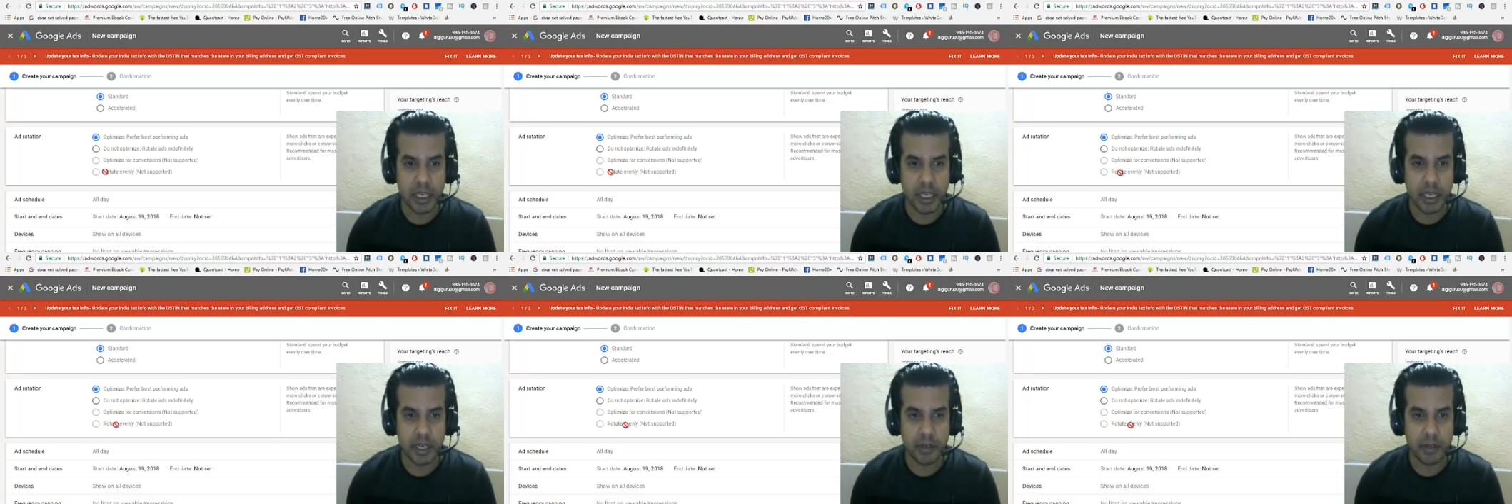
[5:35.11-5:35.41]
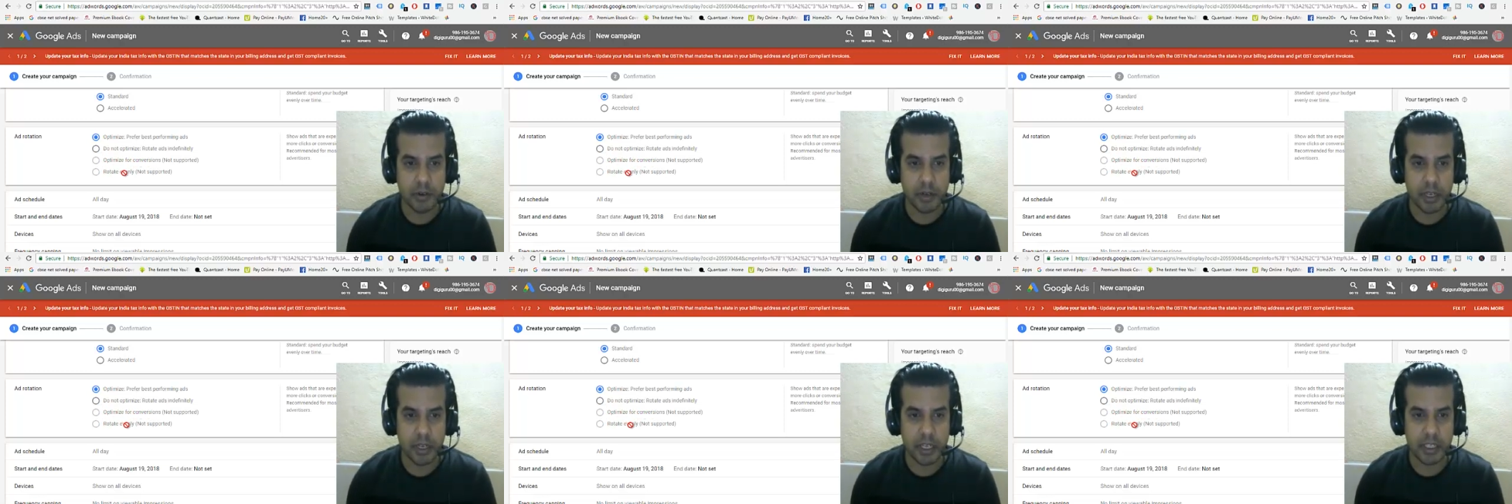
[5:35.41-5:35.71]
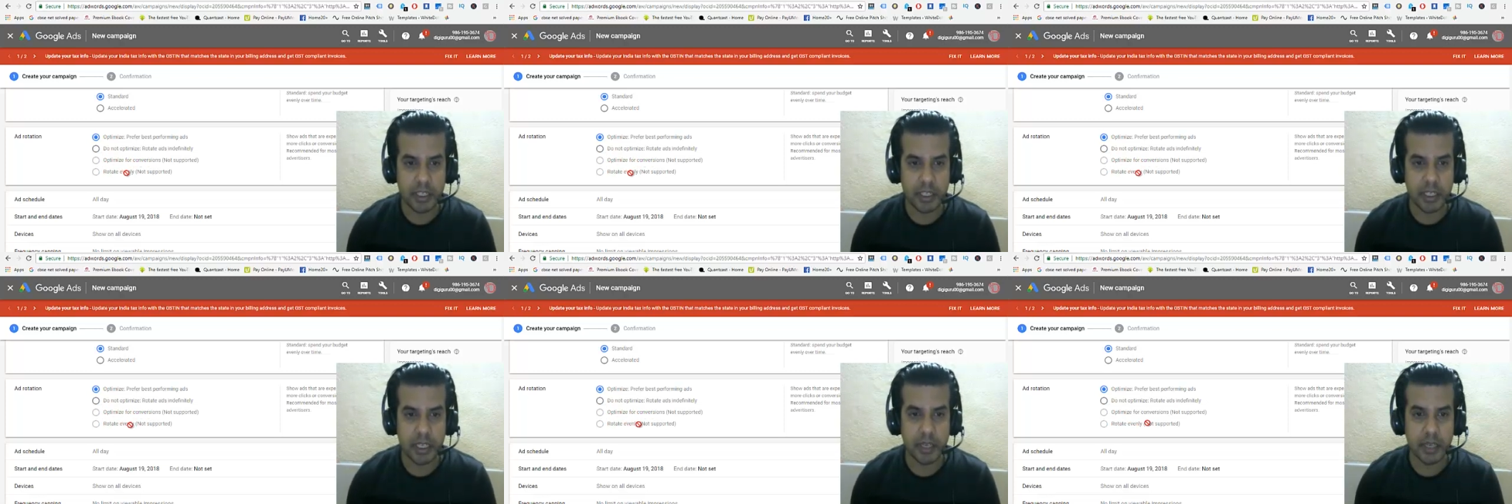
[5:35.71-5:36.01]
and
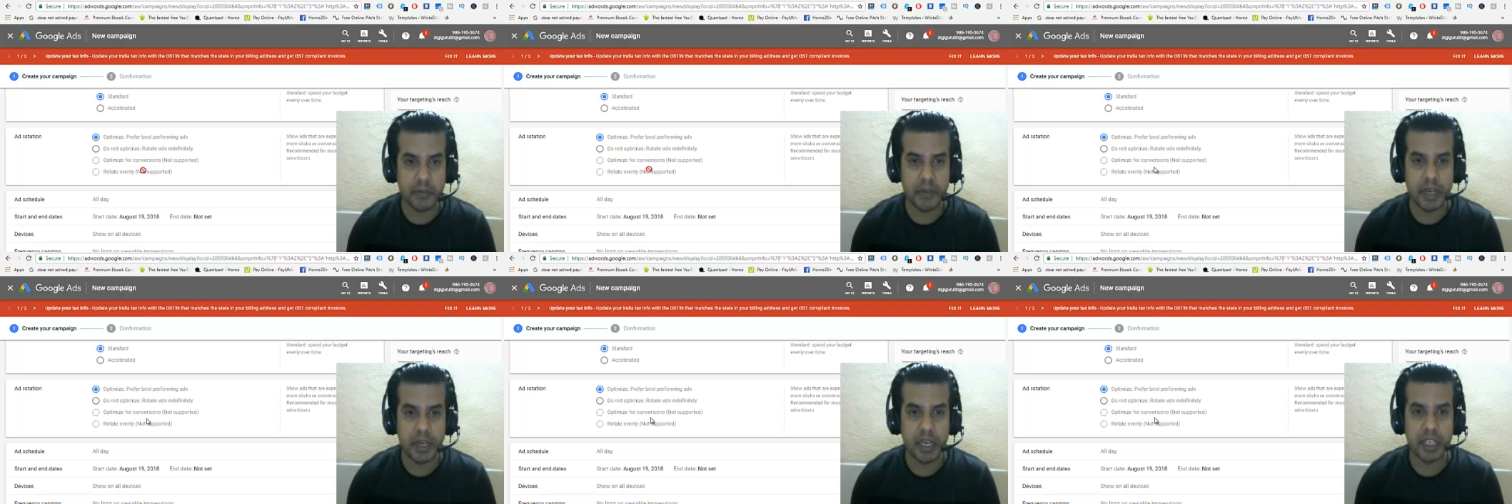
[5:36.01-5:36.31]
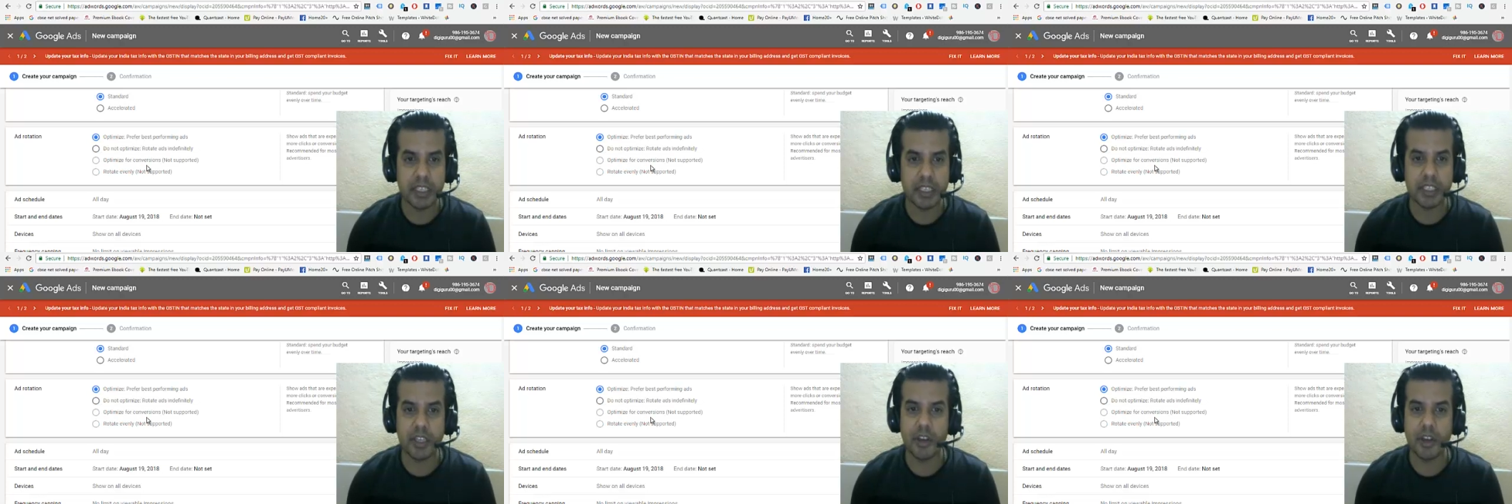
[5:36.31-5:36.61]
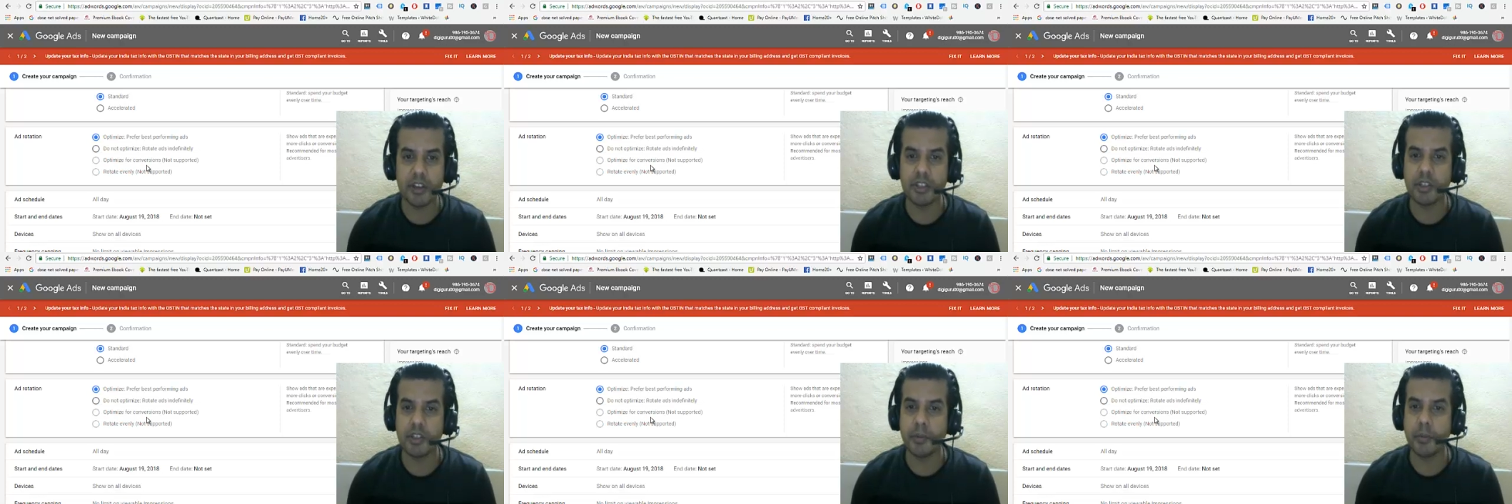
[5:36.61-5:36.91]
rotation evenly is
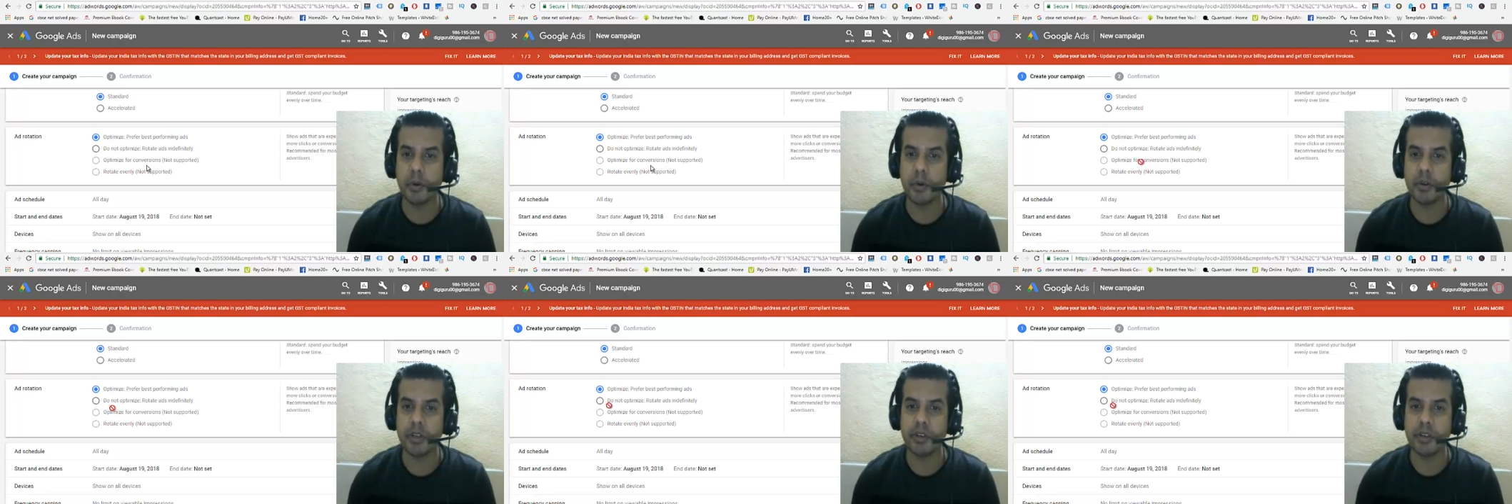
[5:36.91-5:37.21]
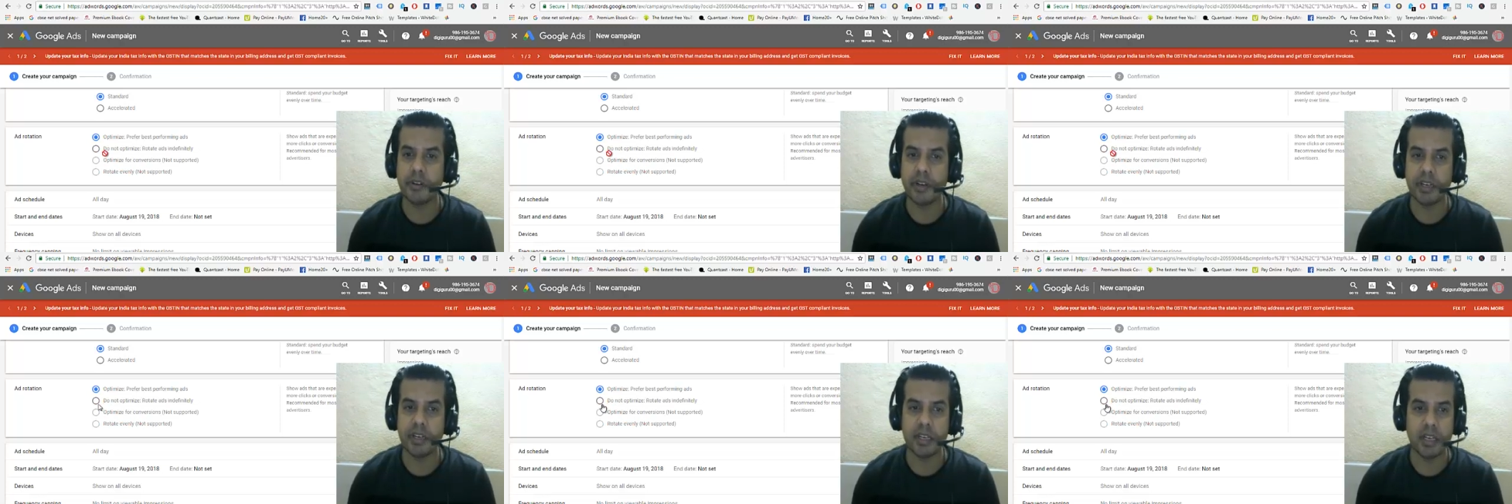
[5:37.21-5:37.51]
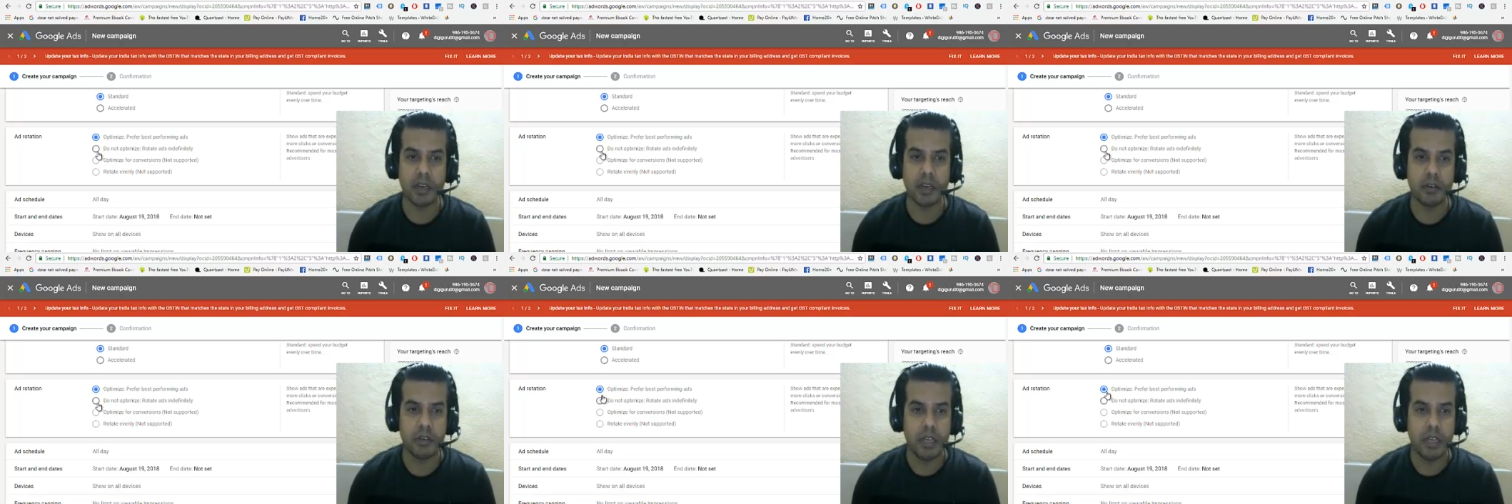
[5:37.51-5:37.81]
not supported right
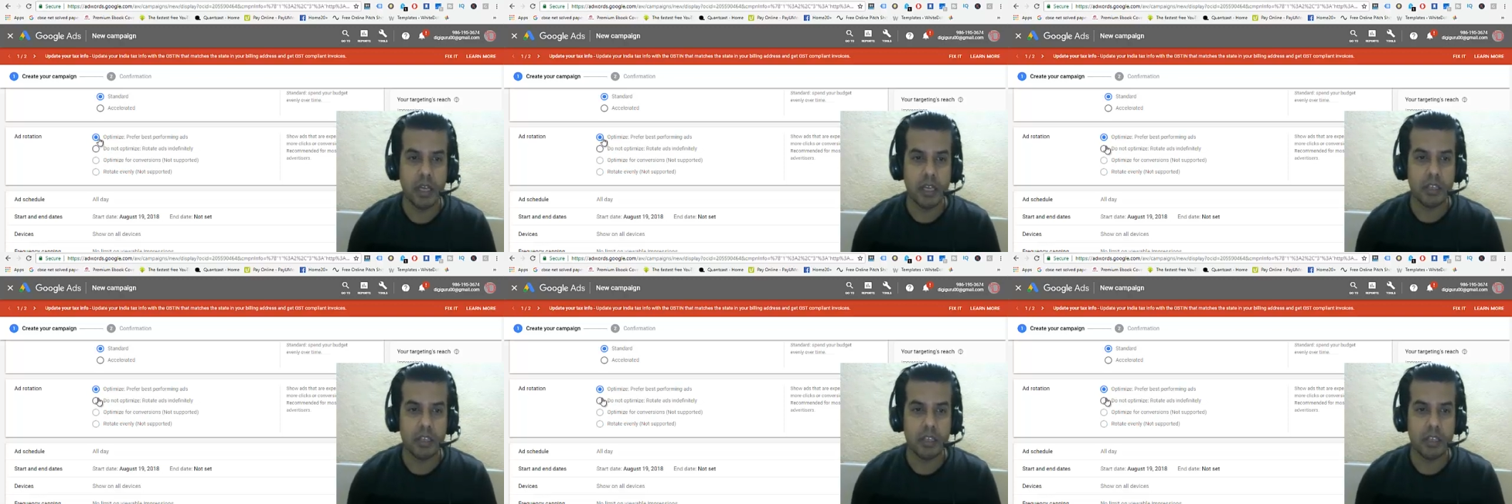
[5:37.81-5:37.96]
now.